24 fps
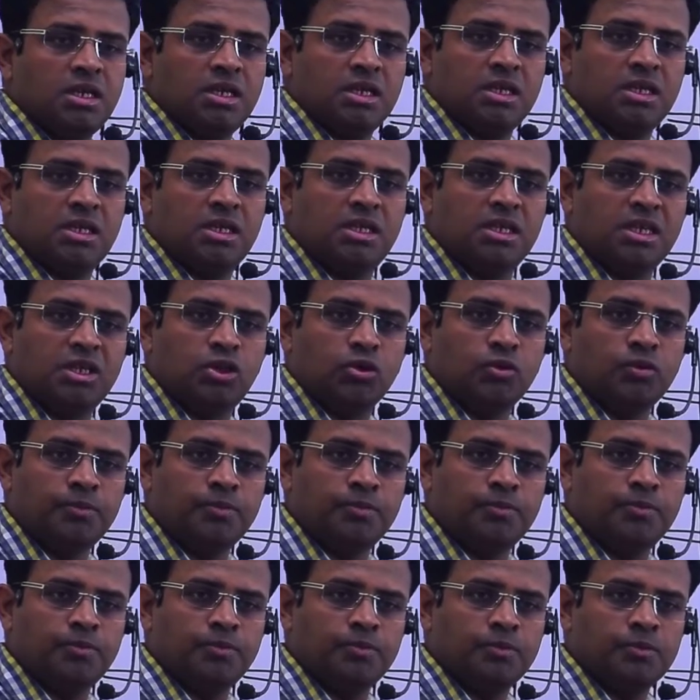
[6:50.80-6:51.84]
situ.
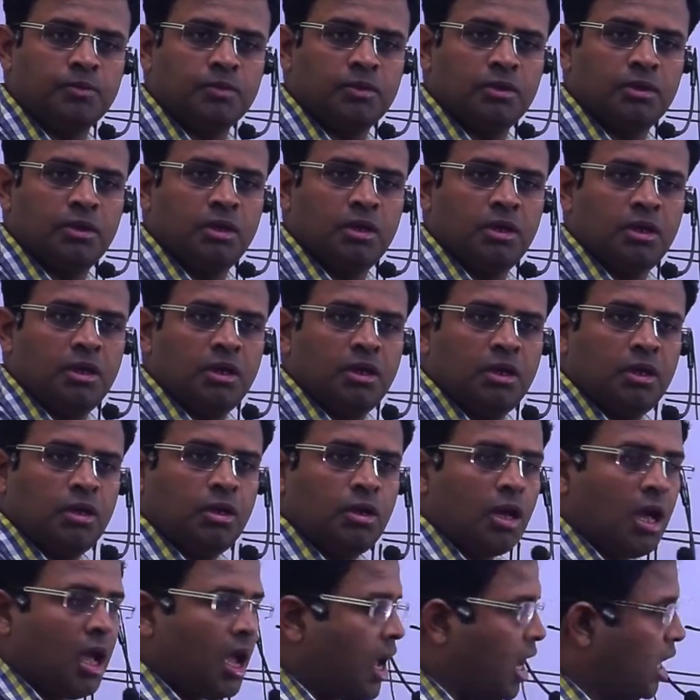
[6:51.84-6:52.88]

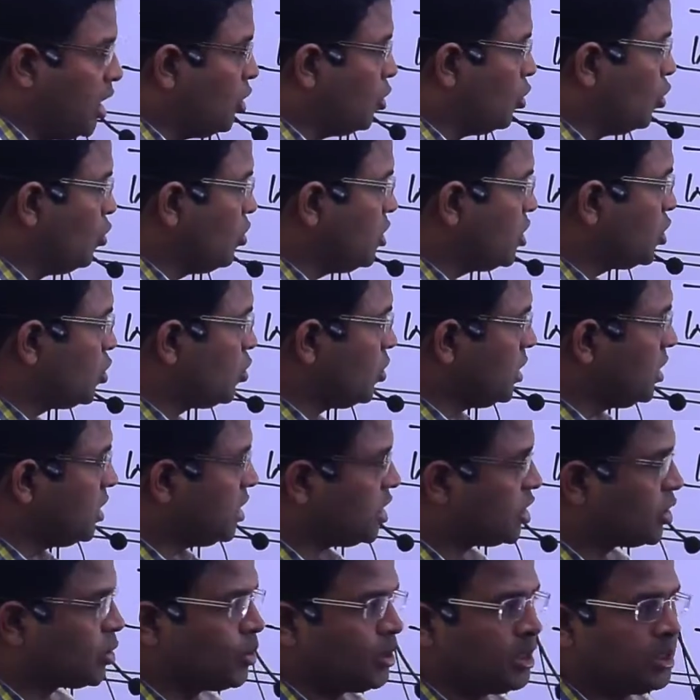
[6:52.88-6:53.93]
And who is doing
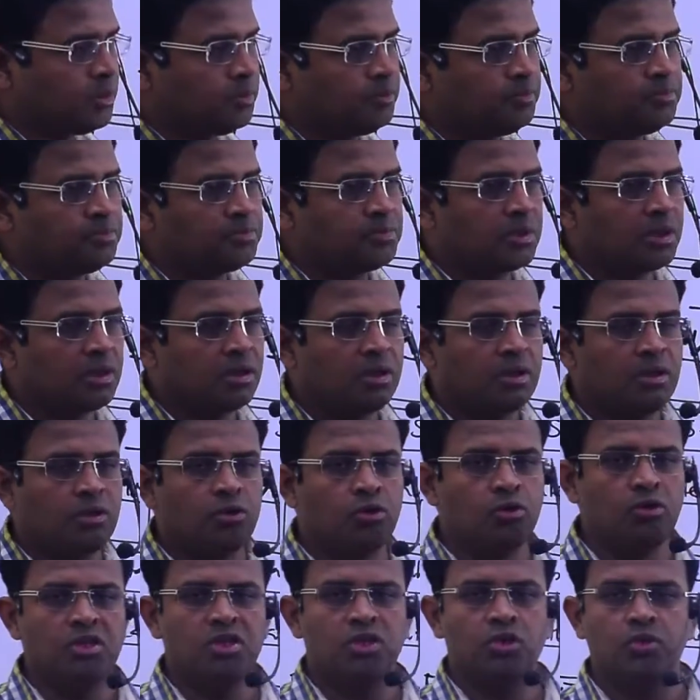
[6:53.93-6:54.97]
this one?
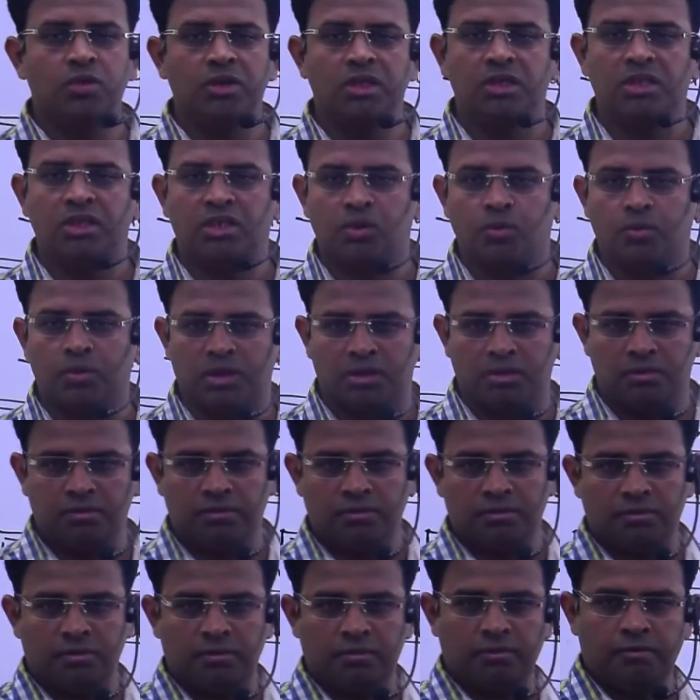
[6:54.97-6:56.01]
Who is doing this one?
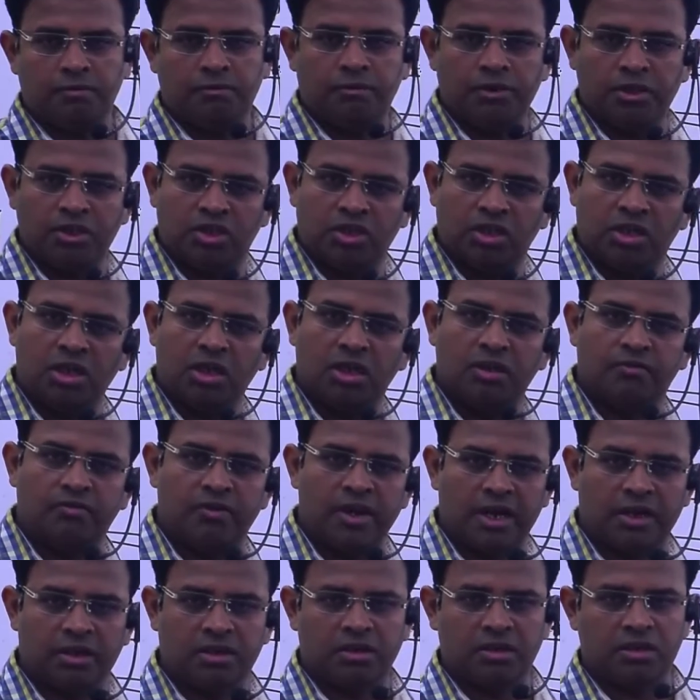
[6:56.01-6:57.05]
Physical
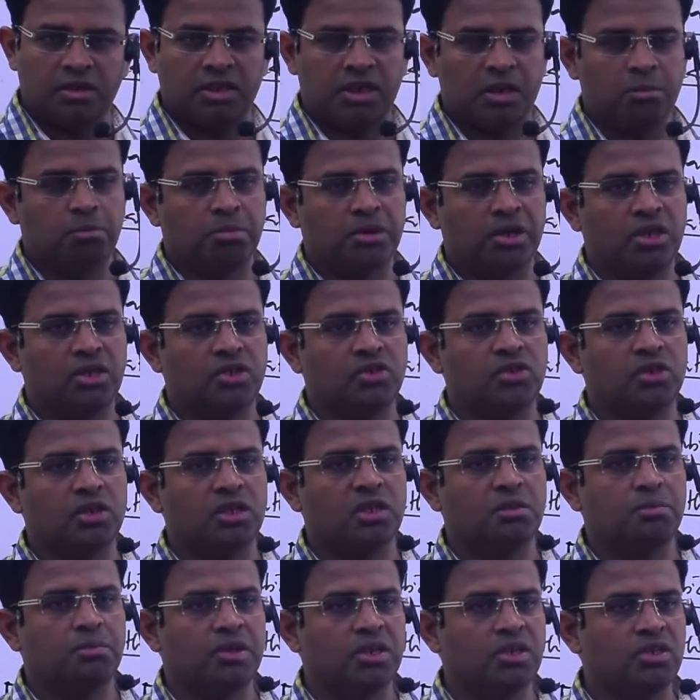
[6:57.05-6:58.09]
factor, temperature,
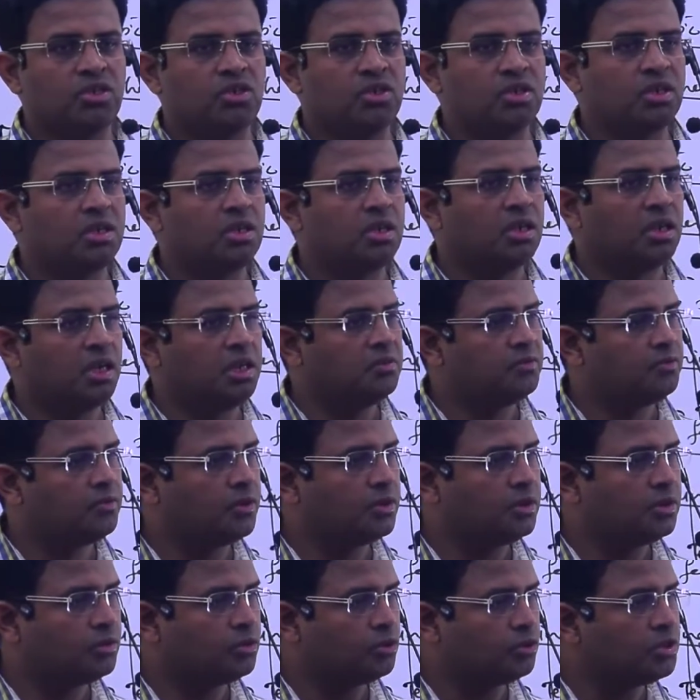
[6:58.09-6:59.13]
pressure, rainfall.
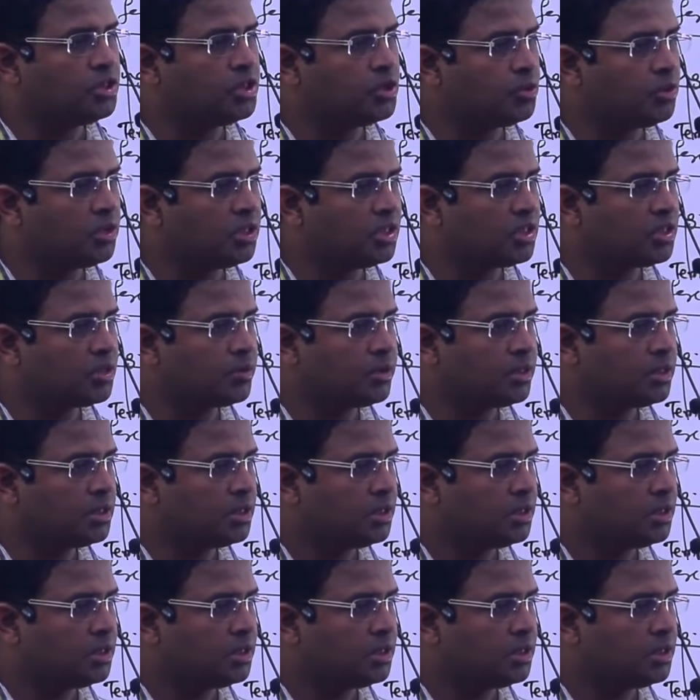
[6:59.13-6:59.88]
Who is doing this one?